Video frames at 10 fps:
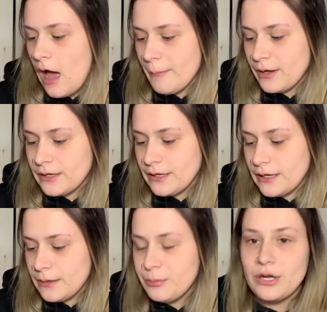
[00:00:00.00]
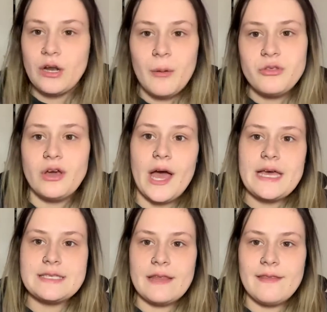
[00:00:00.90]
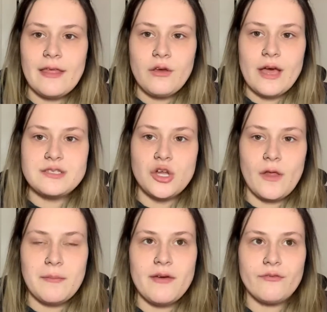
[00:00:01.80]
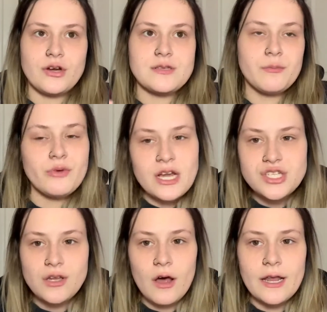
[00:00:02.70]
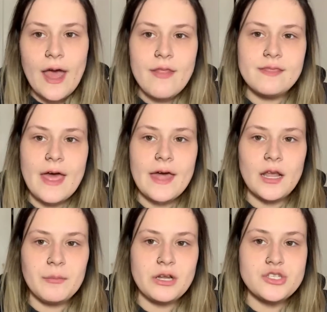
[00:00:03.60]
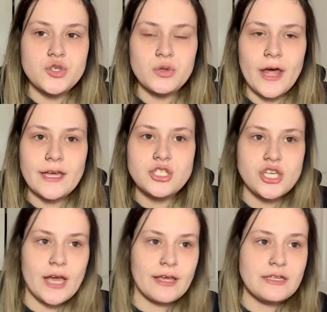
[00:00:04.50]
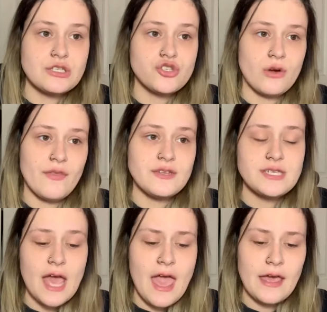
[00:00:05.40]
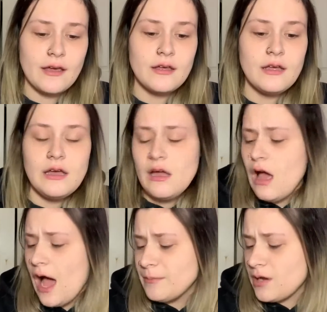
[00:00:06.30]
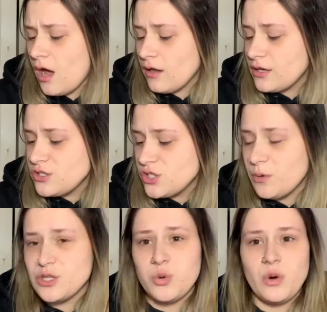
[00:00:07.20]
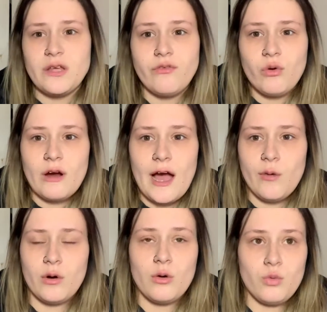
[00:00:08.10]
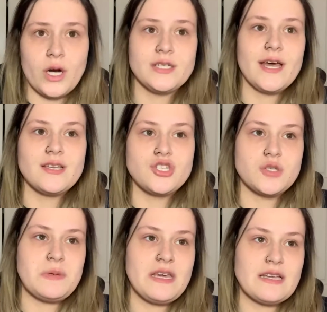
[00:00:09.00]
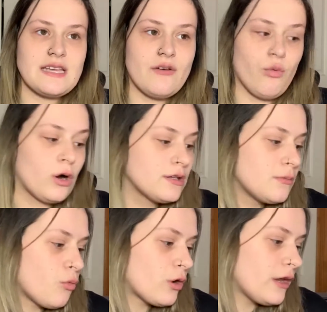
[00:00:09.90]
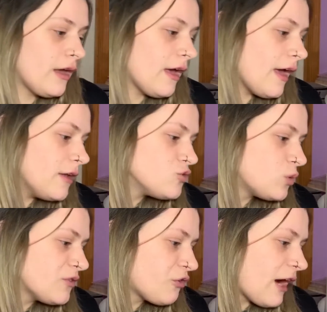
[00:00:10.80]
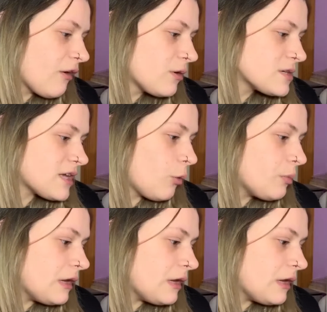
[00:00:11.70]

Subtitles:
I'm gonna put it on with you guys and let you guys know like my first impression on it, and then I'm gonna do like check-ins throughout the day. I'm not gonna do a 24-hour wear test just because I have work in the morning, and 24 hours